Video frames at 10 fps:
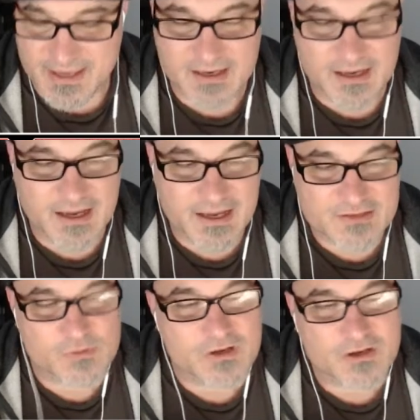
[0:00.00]
hey
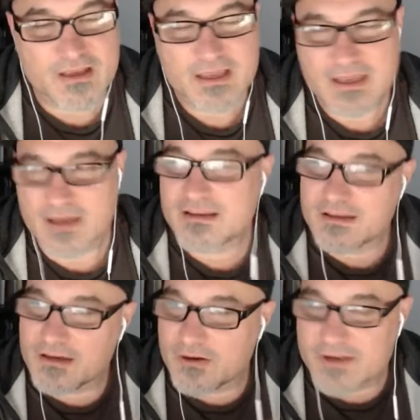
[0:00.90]
guys, you want to go to, and he,
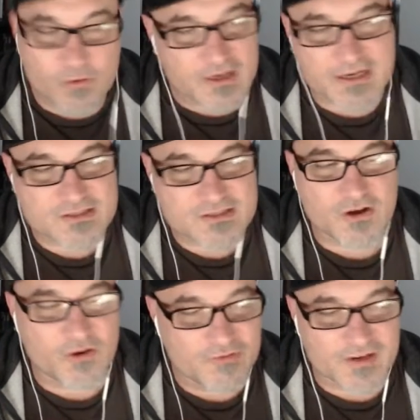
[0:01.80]
you know, he organizes
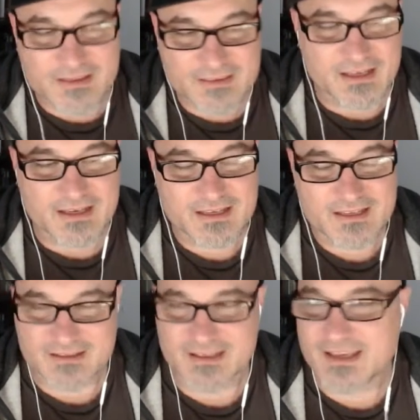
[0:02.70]
the whole fucking thing.
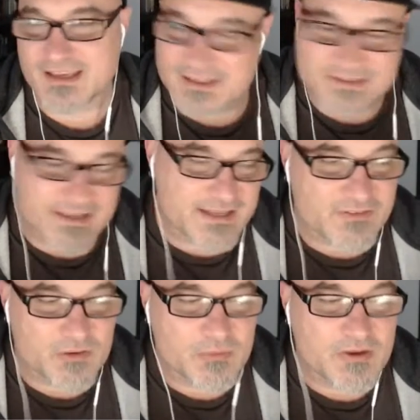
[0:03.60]
Like, he contacts
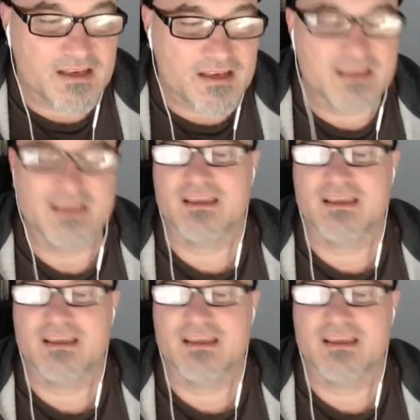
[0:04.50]
everybody,